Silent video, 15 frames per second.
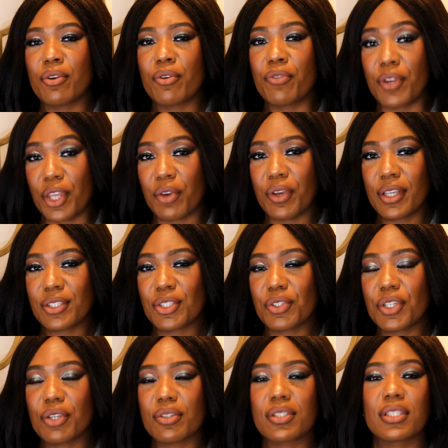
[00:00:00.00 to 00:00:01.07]
video
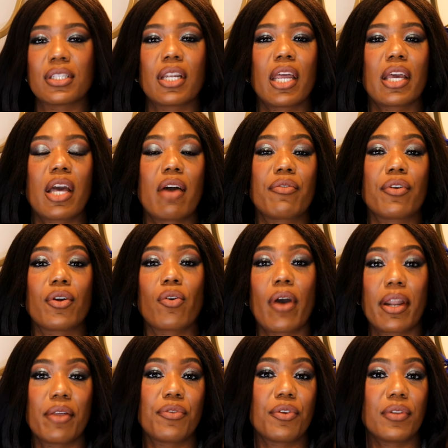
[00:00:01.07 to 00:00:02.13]
history, you'll see that I cover
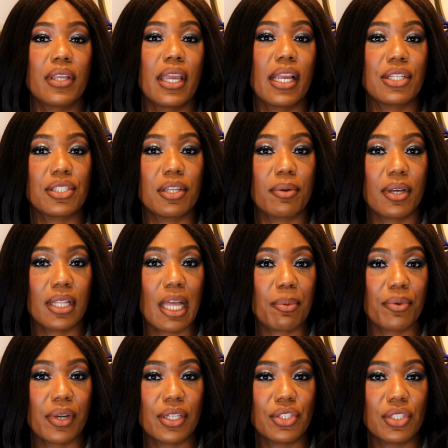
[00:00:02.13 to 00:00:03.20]
quite a few of the H&M
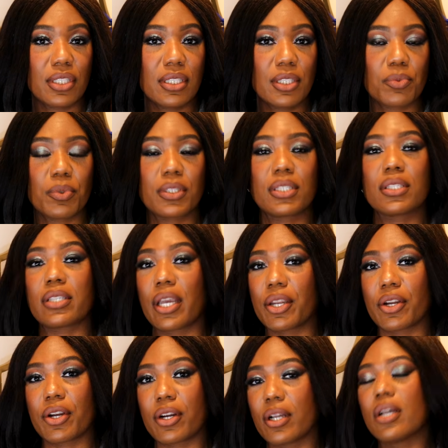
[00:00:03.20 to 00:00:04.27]
collaborations with
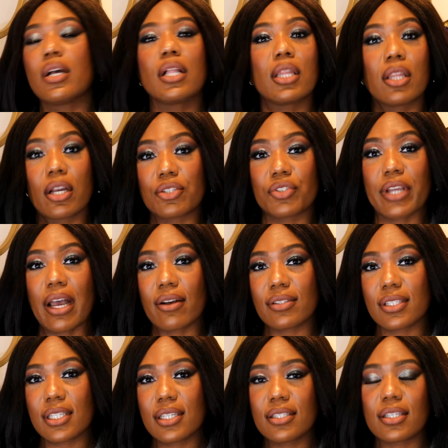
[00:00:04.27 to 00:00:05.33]
designer luxury
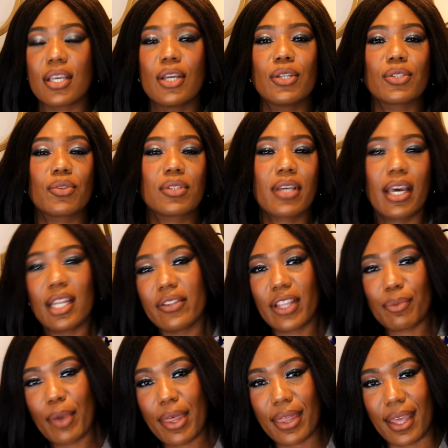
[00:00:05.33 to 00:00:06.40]
houses. So it's kind of
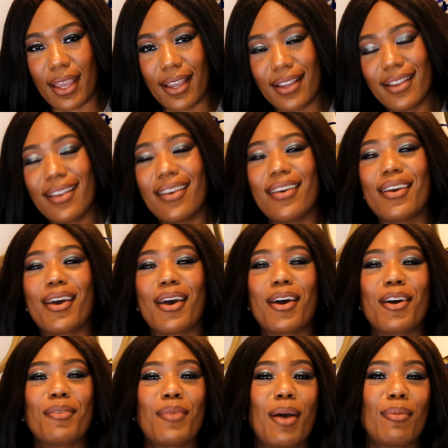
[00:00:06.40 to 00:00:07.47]
like my thing.
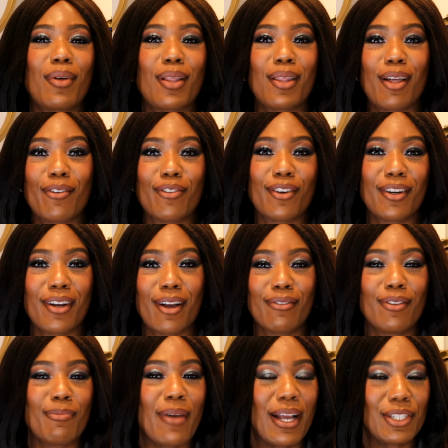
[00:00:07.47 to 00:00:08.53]
I'm a lover of
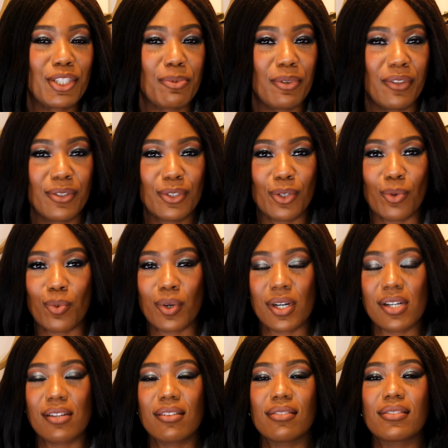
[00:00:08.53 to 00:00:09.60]
the mashup of the two
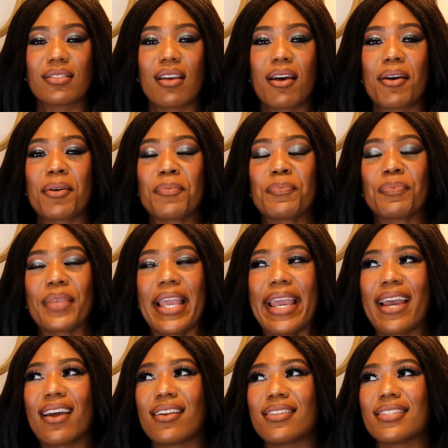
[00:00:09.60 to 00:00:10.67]
worlds,
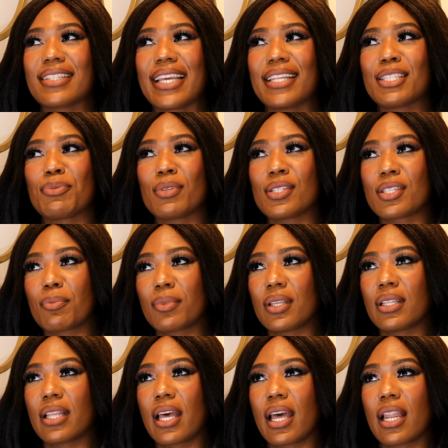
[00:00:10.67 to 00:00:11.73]
and it's been
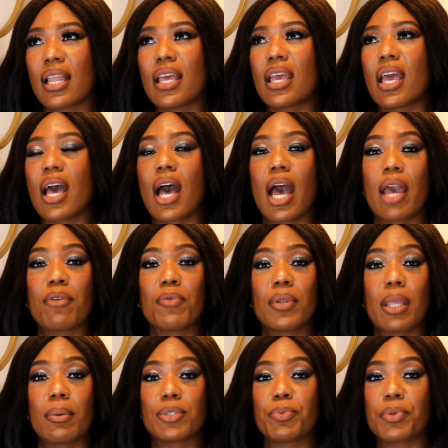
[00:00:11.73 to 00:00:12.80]
something that I've been
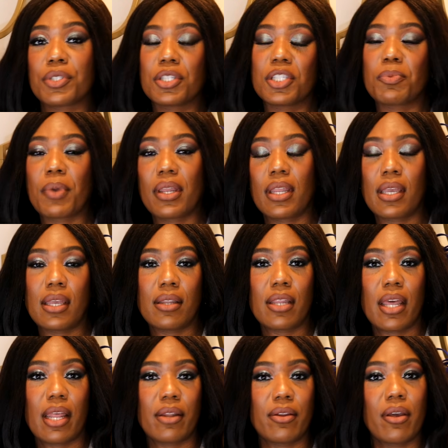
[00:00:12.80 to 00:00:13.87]
able to participate in
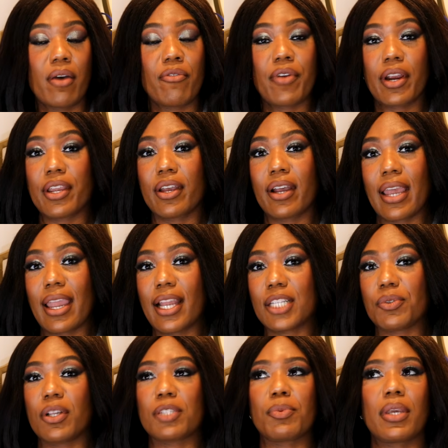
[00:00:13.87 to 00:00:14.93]
at a very young age
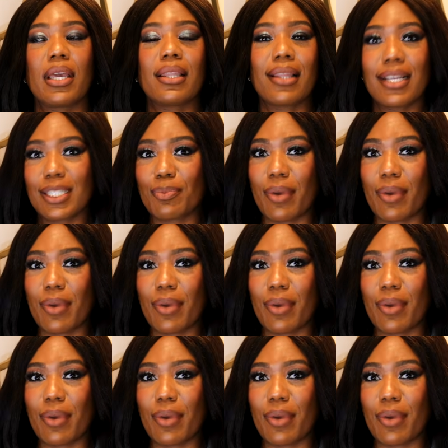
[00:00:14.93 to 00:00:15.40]
when I was making less